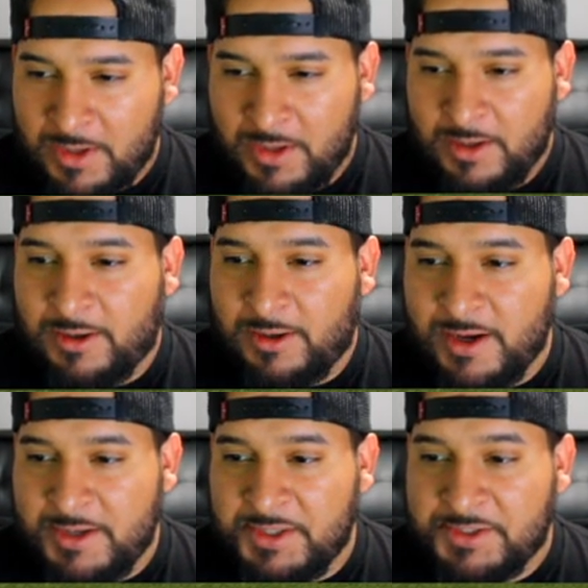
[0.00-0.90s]

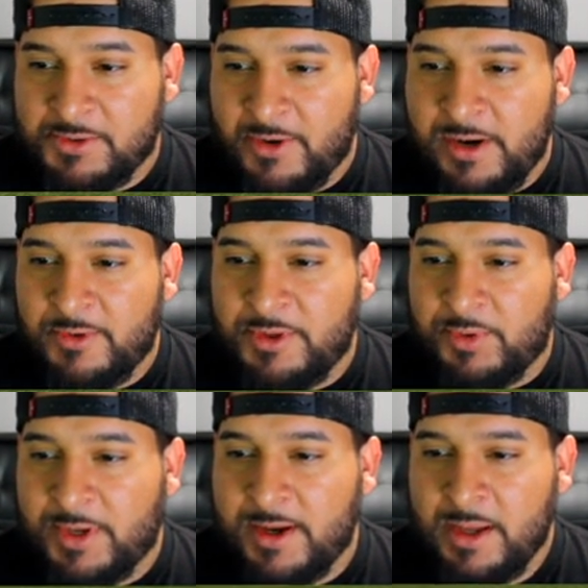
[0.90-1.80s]
And then just go ahead and run the
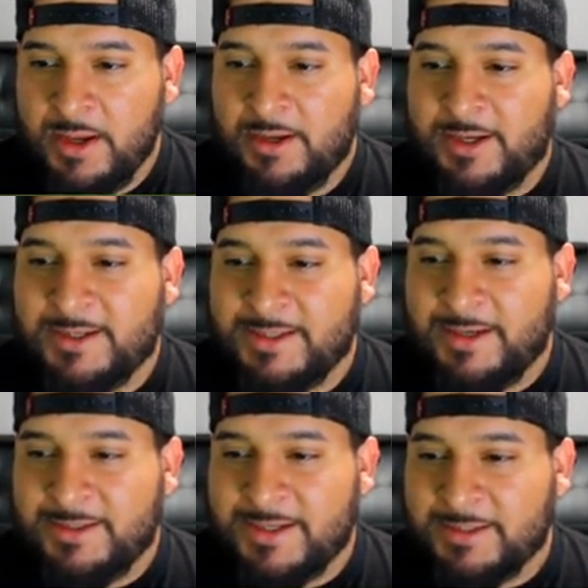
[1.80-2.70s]
play. Like I
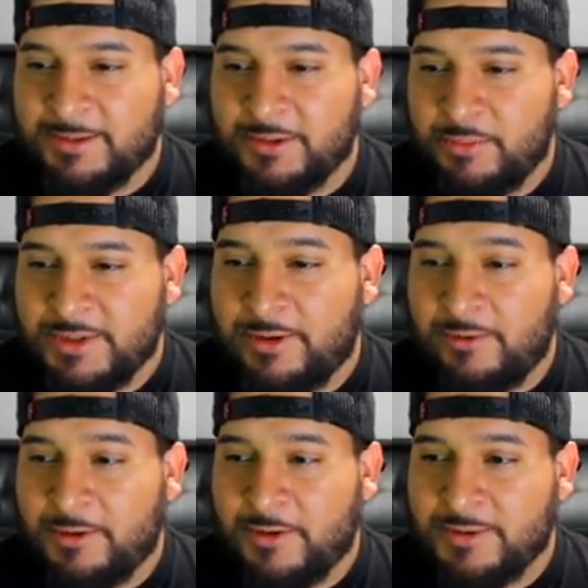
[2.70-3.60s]
said, it takes a little bit
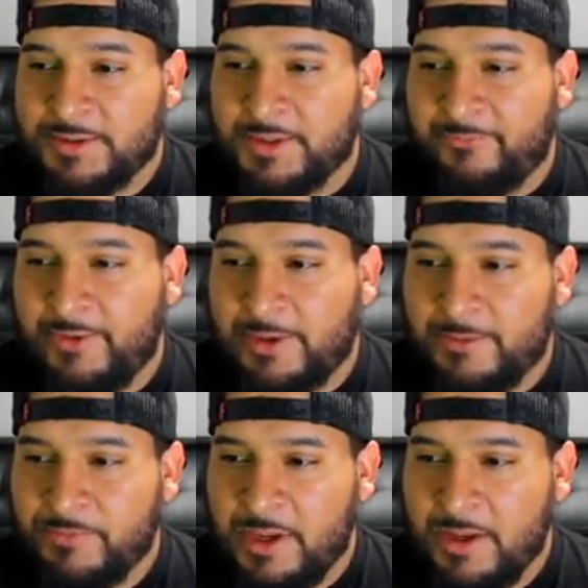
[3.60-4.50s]
longer to
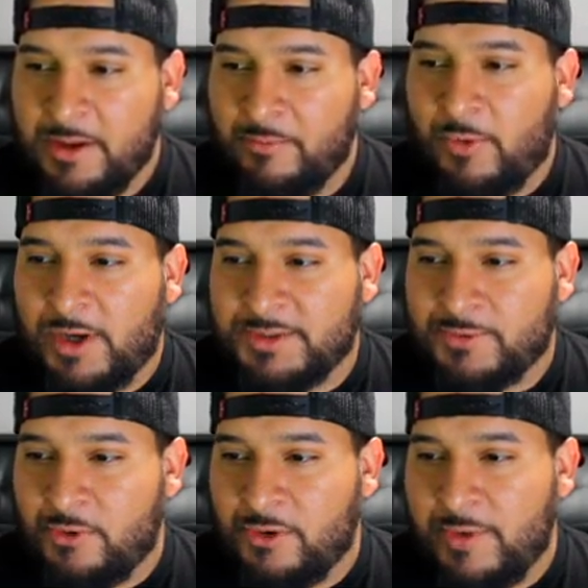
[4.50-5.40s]
develop, but watch the
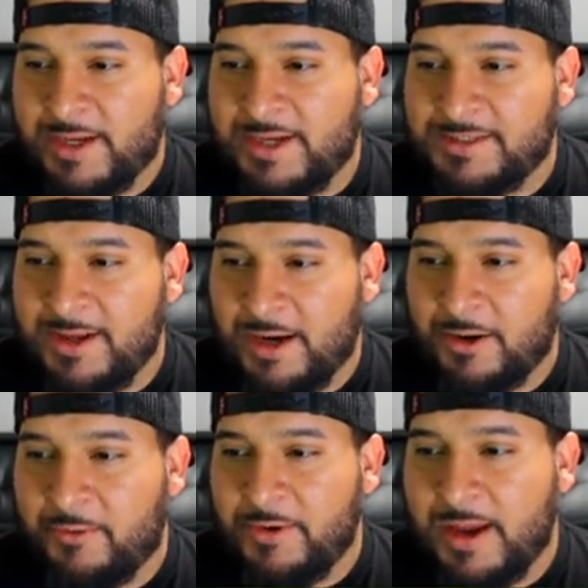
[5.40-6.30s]
cornerback. He's not
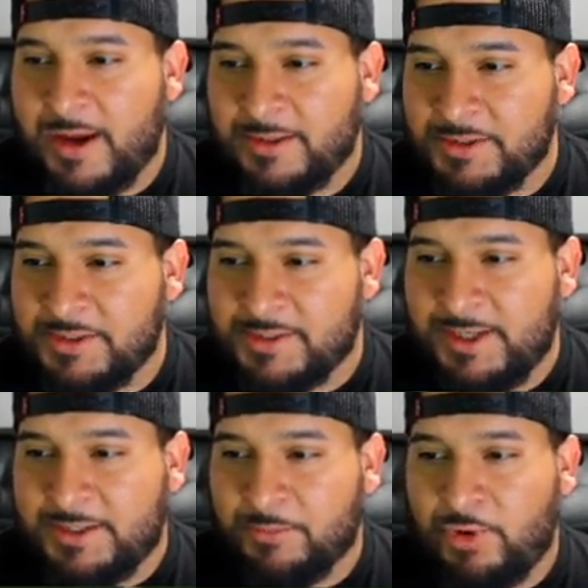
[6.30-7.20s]
going to react. Just
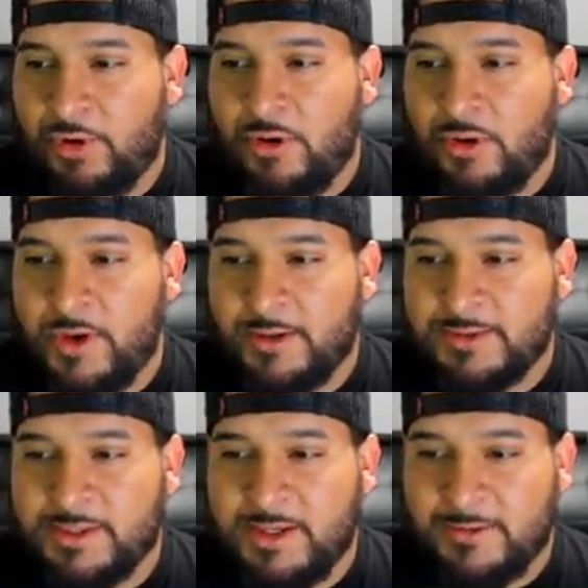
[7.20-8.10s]
lead the ball all the way out
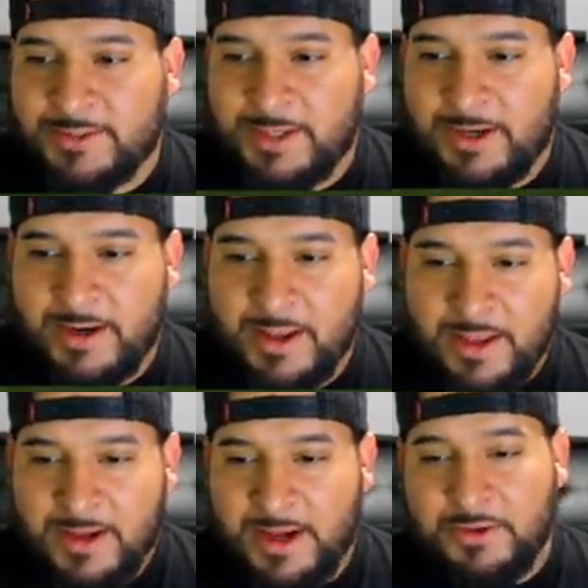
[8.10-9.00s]
to the outside,
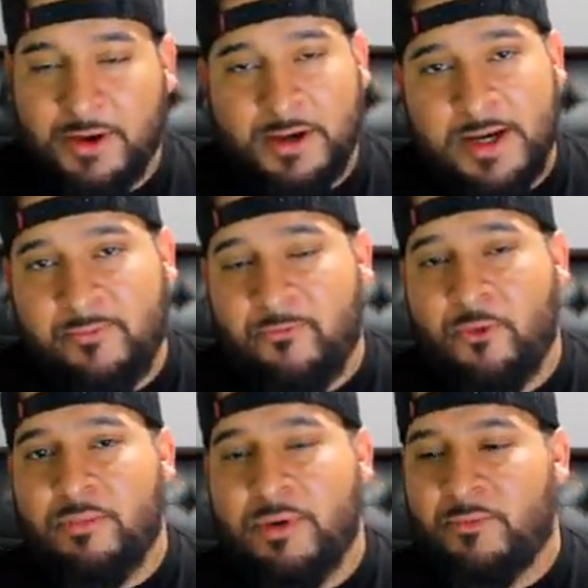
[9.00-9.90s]
and you got a cover
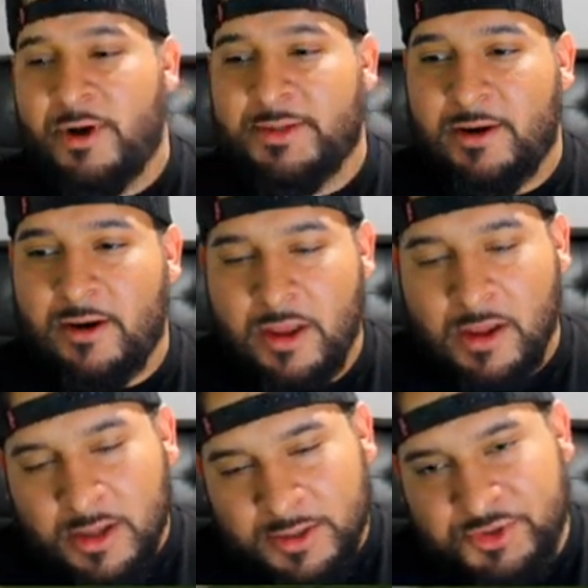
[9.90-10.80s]
4 bomb right there.
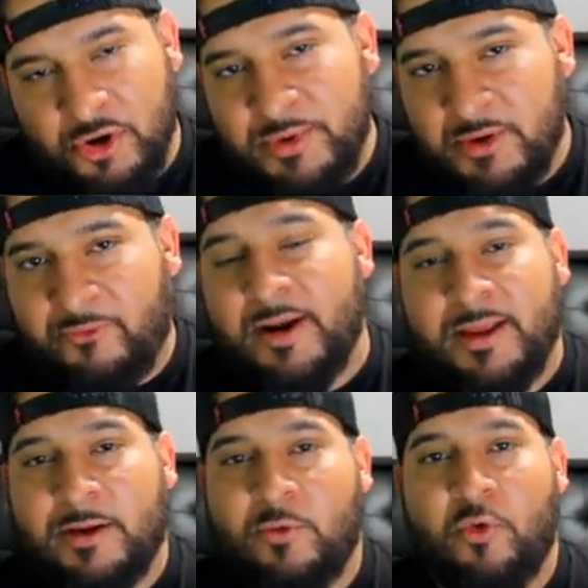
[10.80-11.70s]
Don't be afraid of
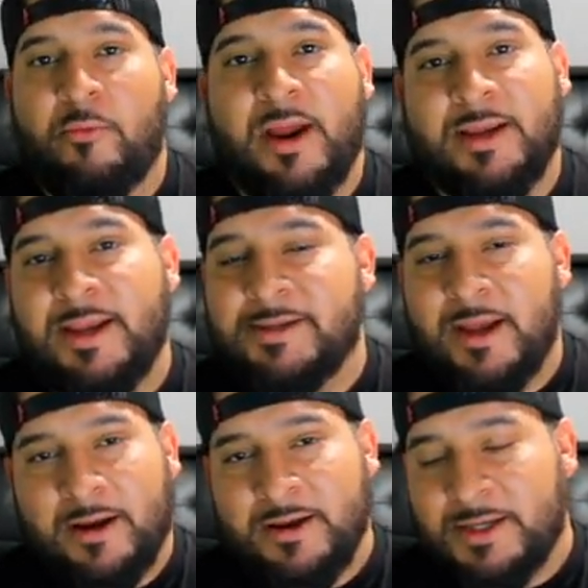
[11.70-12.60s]
that cornerback. He's
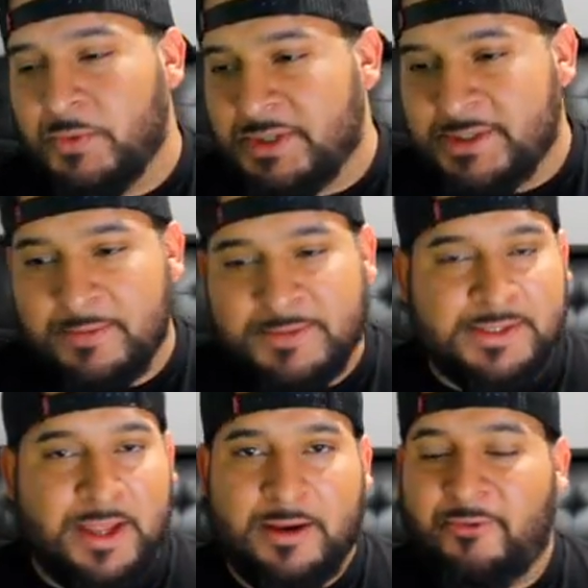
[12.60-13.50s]
not going to switch his hips.
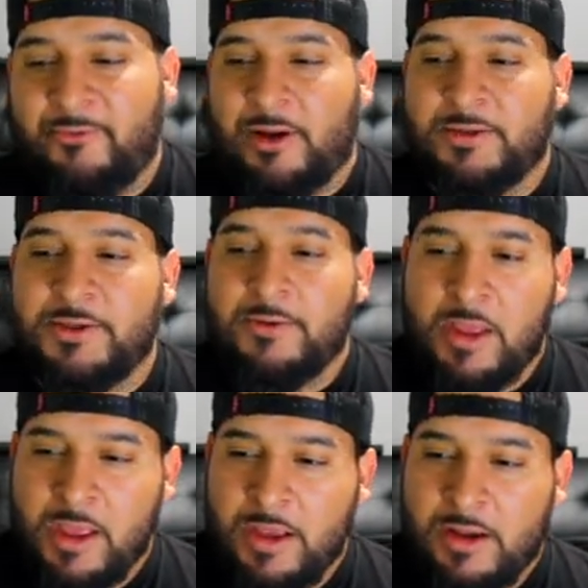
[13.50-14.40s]
He's not going to follow you.
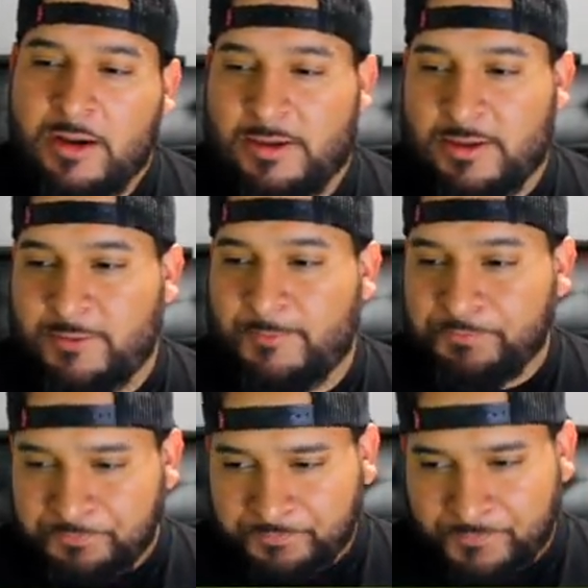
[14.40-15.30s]

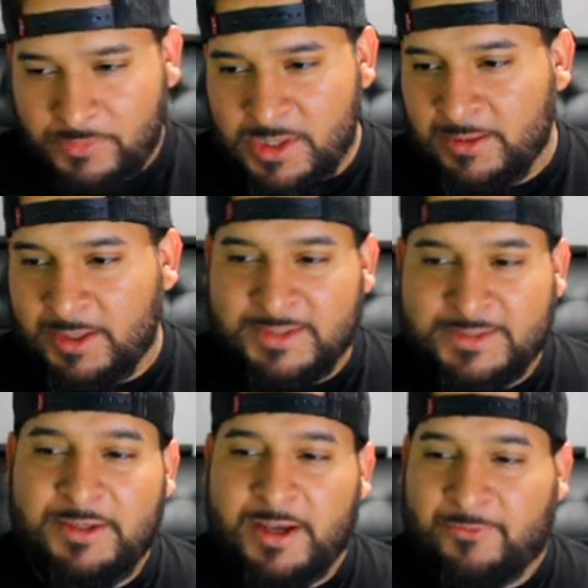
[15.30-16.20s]
Like I
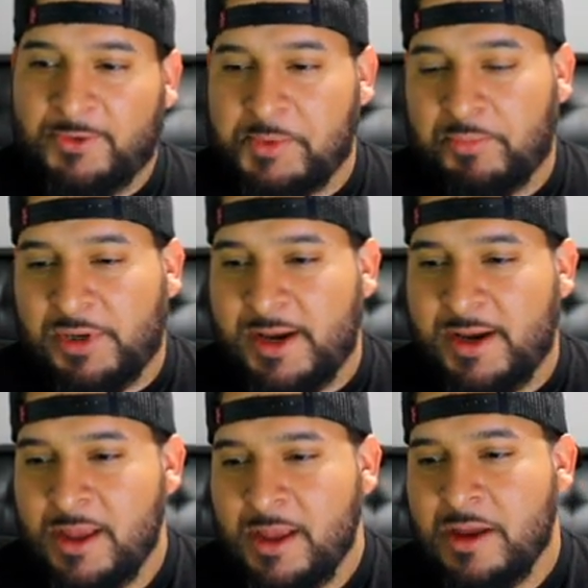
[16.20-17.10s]
said, you got to flip the
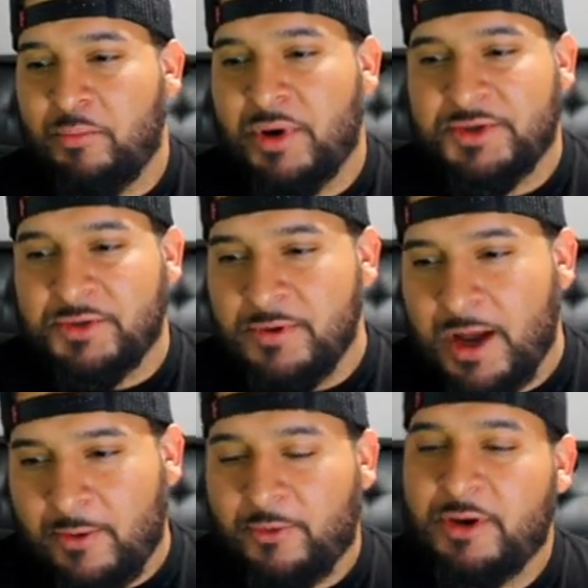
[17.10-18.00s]
play, but do
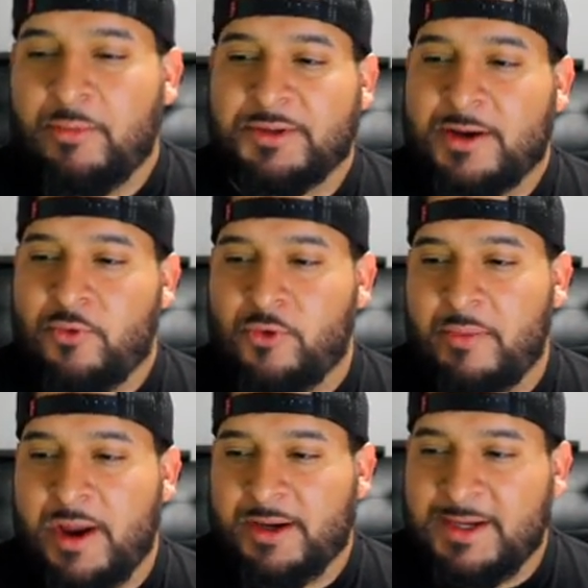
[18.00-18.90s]
not worry about that
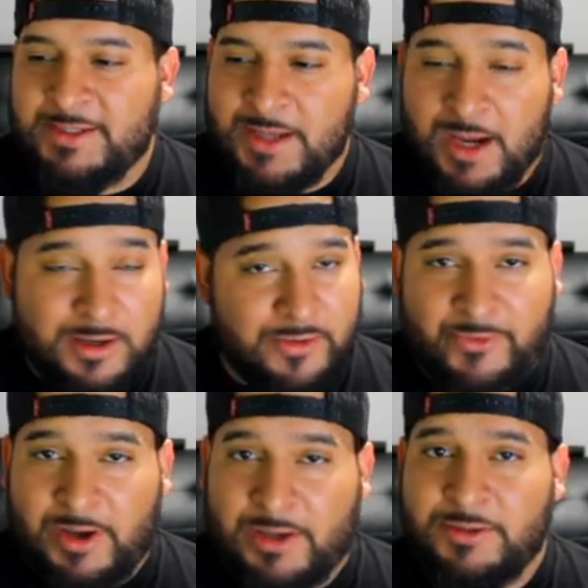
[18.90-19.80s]
cornerback. He's not going to
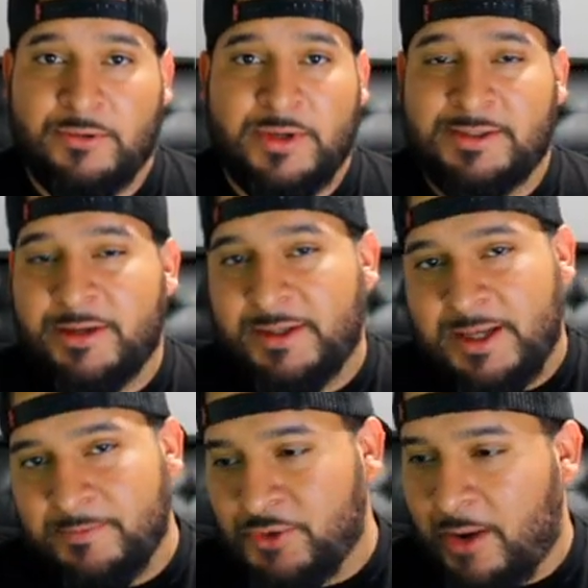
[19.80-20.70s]
follow you. He's going to
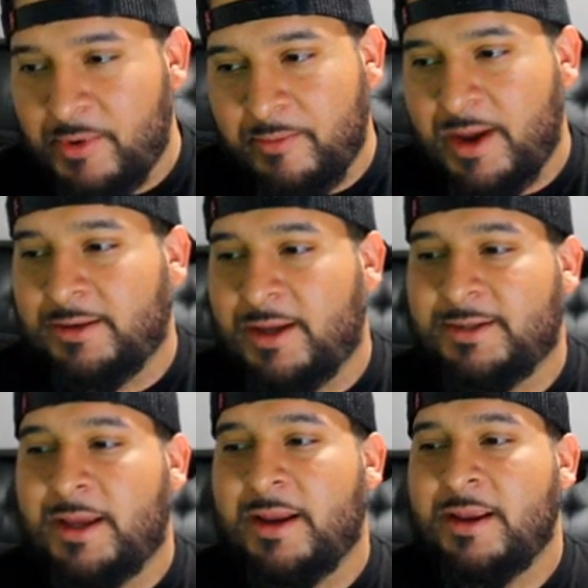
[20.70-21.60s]
keep dropping back
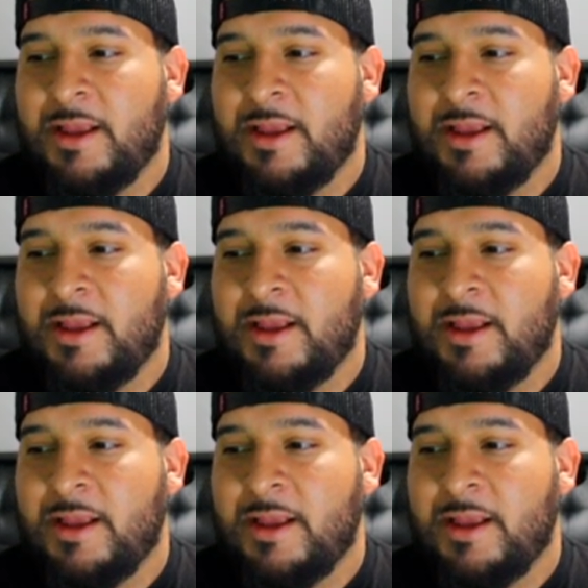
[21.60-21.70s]
like that.